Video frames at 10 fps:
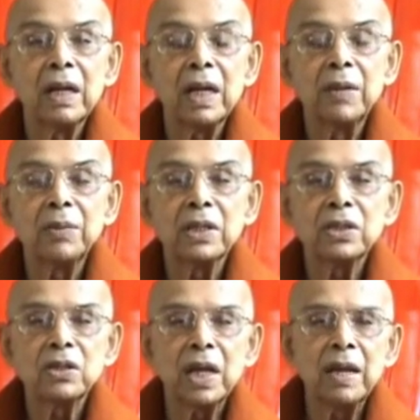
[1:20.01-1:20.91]
If it
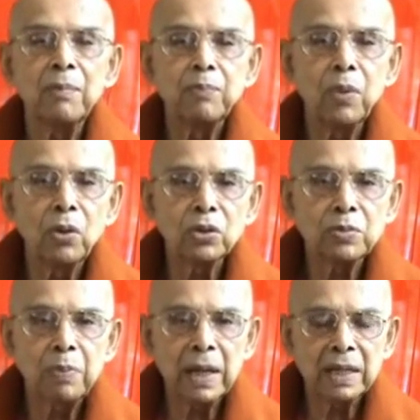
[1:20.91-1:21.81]
is
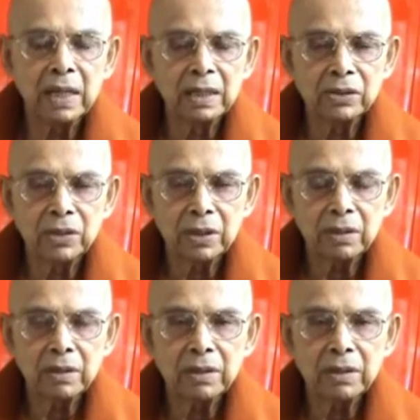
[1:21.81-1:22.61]
imposed by religion,